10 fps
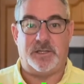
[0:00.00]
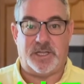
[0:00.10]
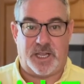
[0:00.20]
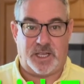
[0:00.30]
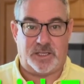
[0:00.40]

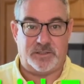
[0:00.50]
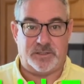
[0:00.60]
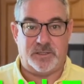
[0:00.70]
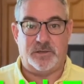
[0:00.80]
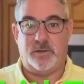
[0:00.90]

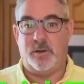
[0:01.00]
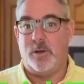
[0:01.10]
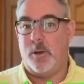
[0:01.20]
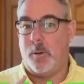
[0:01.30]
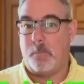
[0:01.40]
dings,
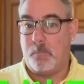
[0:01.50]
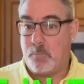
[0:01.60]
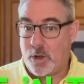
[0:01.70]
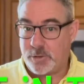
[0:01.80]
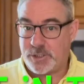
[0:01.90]

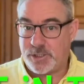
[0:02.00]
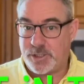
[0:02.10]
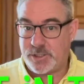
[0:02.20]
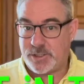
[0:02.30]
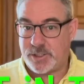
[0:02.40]

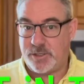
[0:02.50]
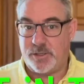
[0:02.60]
bulges,